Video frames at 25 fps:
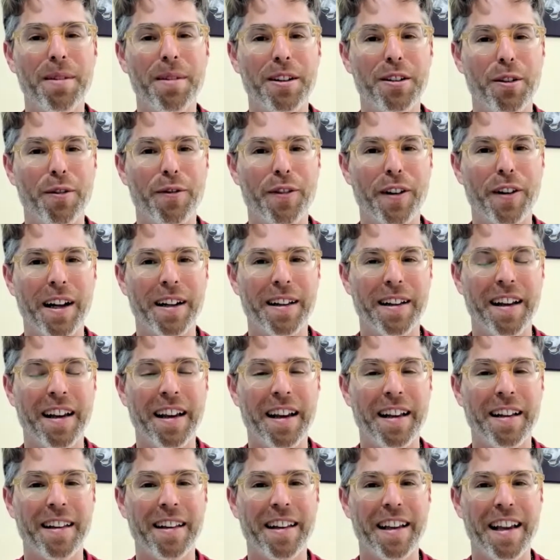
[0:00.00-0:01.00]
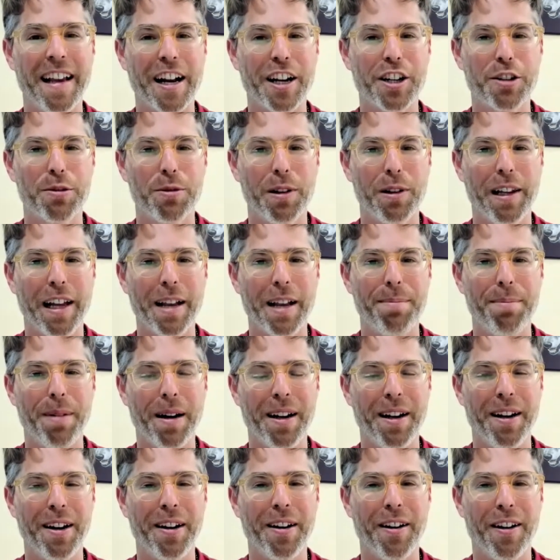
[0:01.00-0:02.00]
and don't forget to hit the actual like
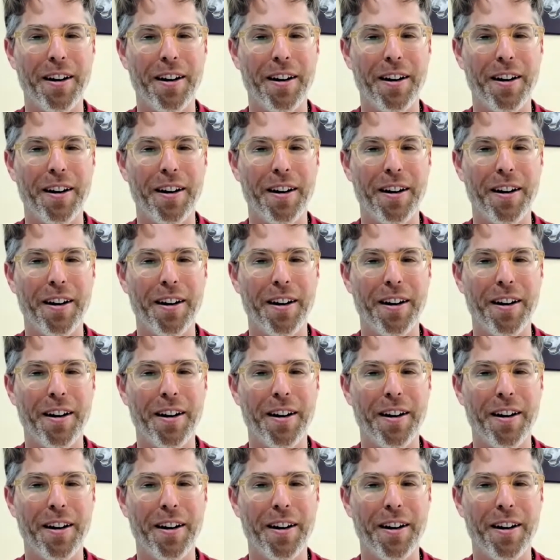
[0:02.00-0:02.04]
button